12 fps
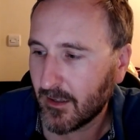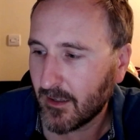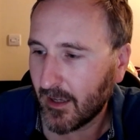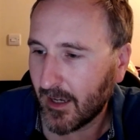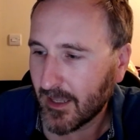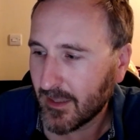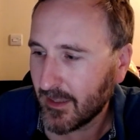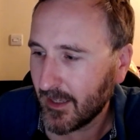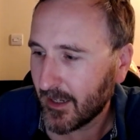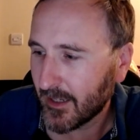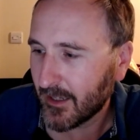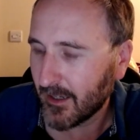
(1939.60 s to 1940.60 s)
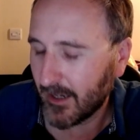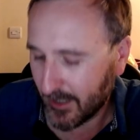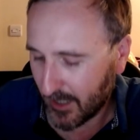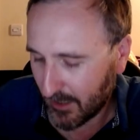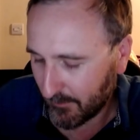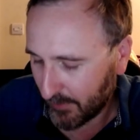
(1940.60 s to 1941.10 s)
I think I
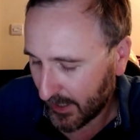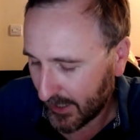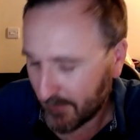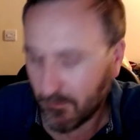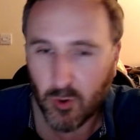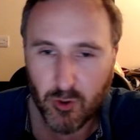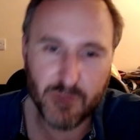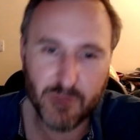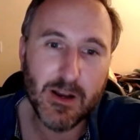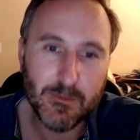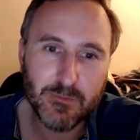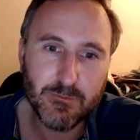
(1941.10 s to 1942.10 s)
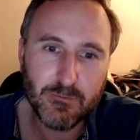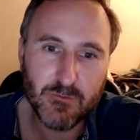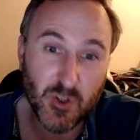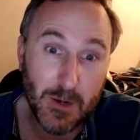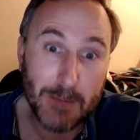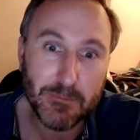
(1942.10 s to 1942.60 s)
can't buy more
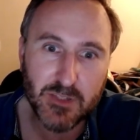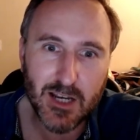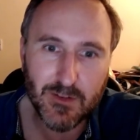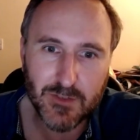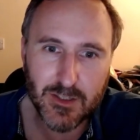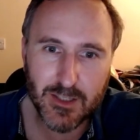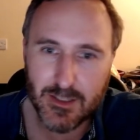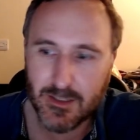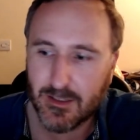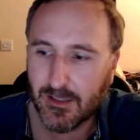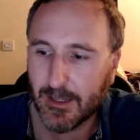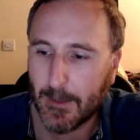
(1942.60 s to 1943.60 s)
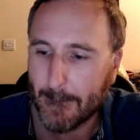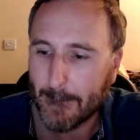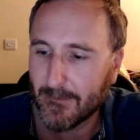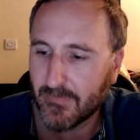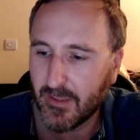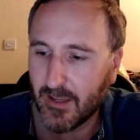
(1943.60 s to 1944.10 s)
shmups after this. Like,
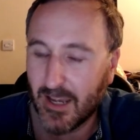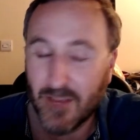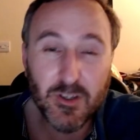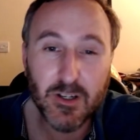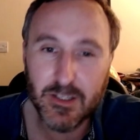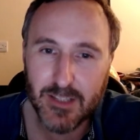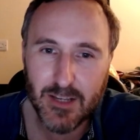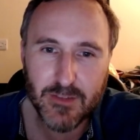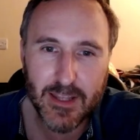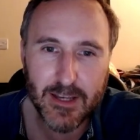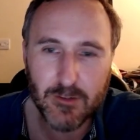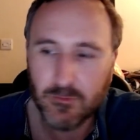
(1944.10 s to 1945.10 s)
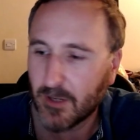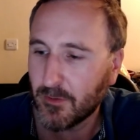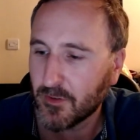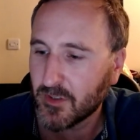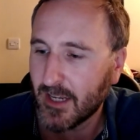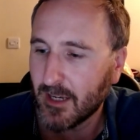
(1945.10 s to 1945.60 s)
I've got enough now. I'm not
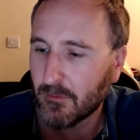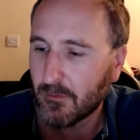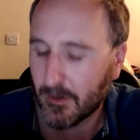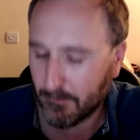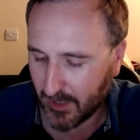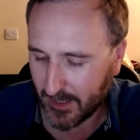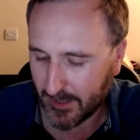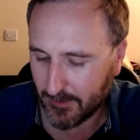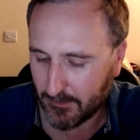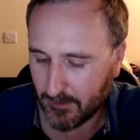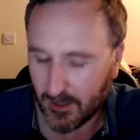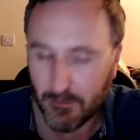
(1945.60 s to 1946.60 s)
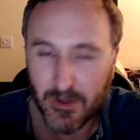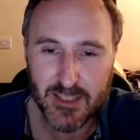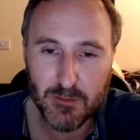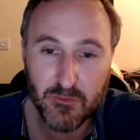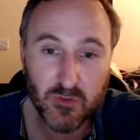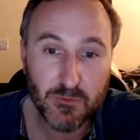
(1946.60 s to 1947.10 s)
saying I'll buy some
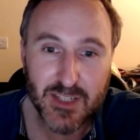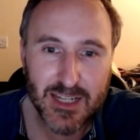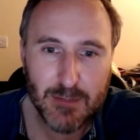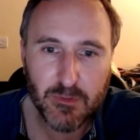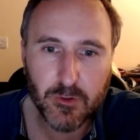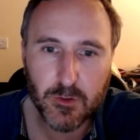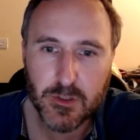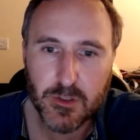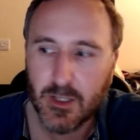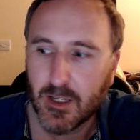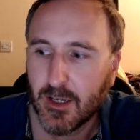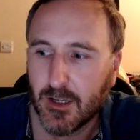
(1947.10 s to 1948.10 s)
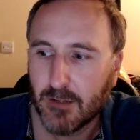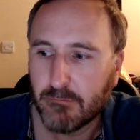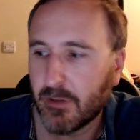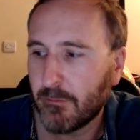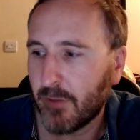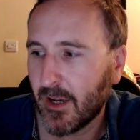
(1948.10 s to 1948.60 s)
from Steam, of course,
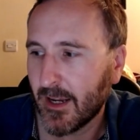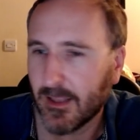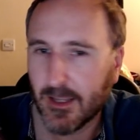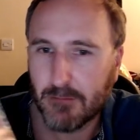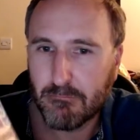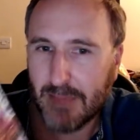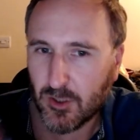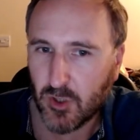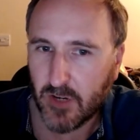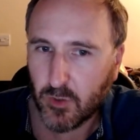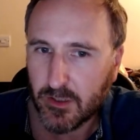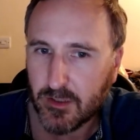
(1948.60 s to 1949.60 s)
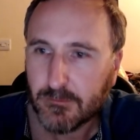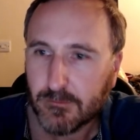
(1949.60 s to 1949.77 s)
but buying like Mega Drive ones,